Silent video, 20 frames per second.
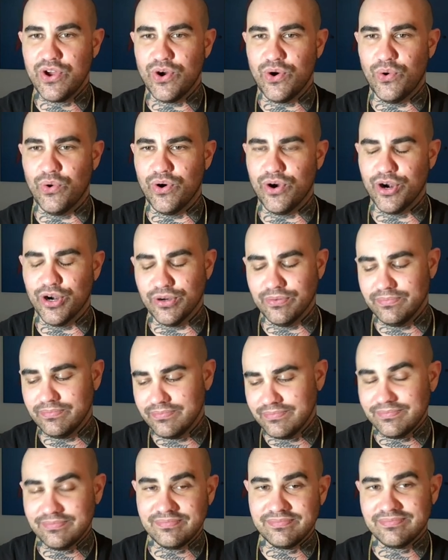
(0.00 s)
or
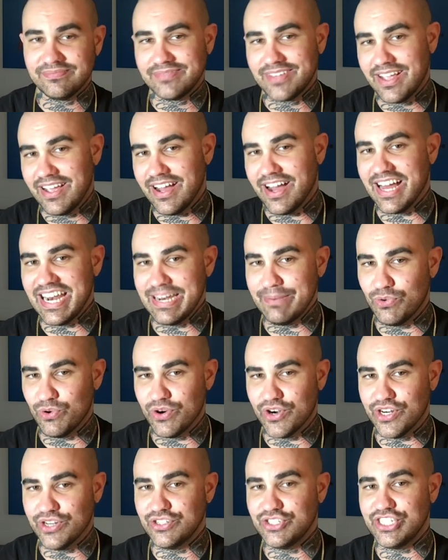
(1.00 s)
on a
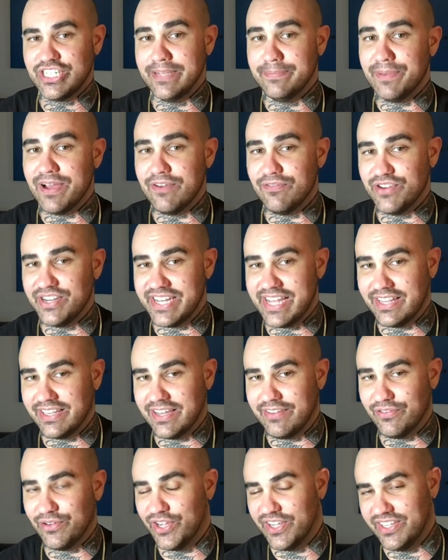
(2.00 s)
more cheap everyday
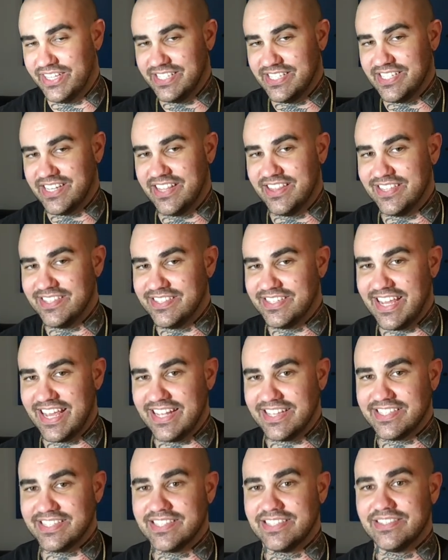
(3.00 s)
level, at least in the
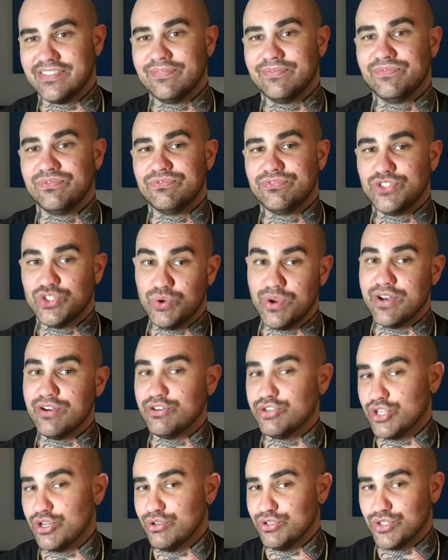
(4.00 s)
States,
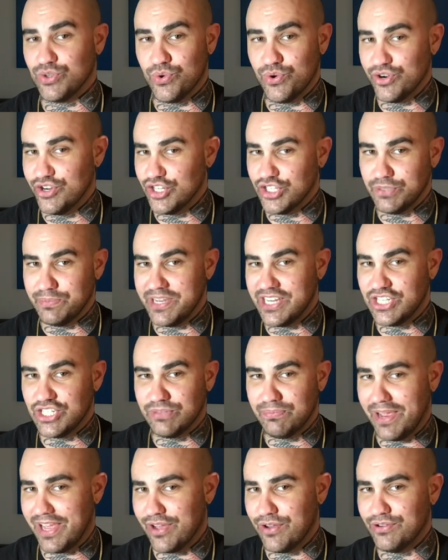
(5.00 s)
Trader Joe's orange
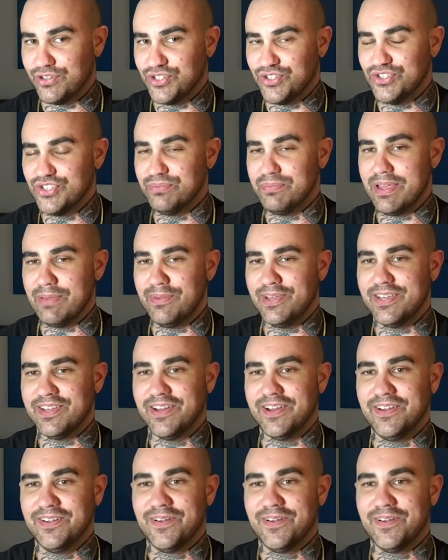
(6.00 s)
peach mango juice, maybe.